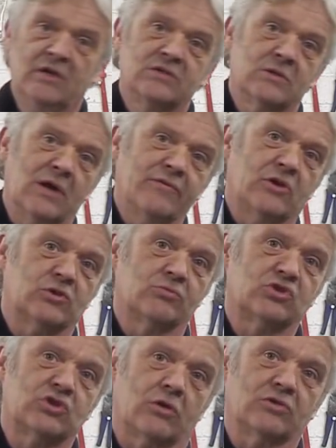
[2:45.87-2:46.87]
So I've got some
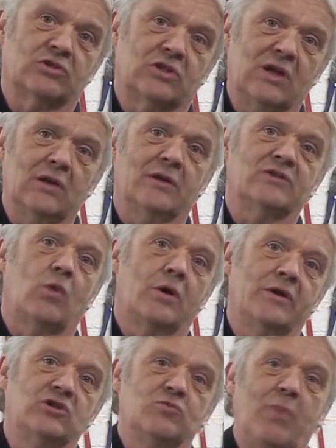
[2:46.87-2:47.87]
stock steel, it's
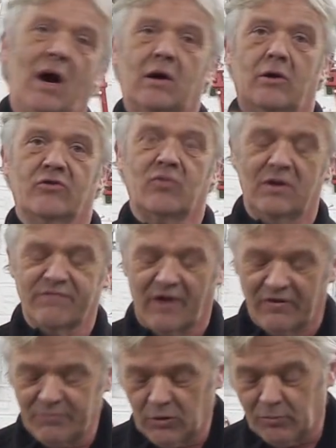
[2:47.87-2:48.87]
one inch bar or
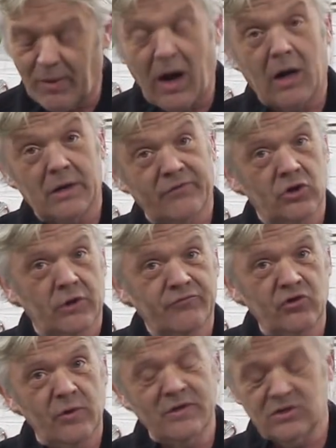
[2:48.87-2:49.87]
twenty-five mil bar, I've cut off
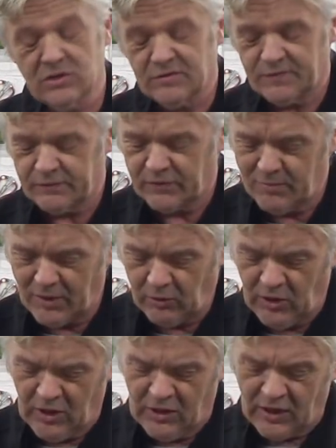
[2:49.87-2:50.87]
two inches, fifty
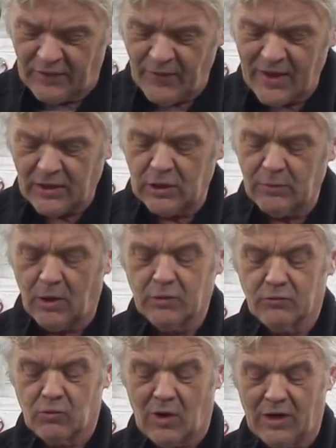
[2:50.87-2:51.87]
mil, and they glue
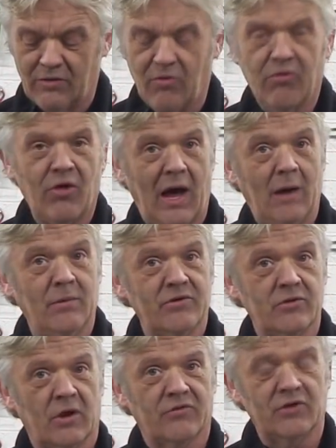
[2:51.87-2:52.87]
on right there
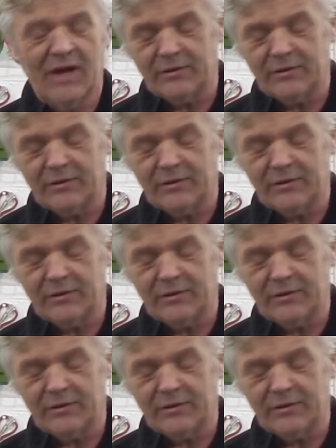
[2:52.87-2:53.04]
with nothing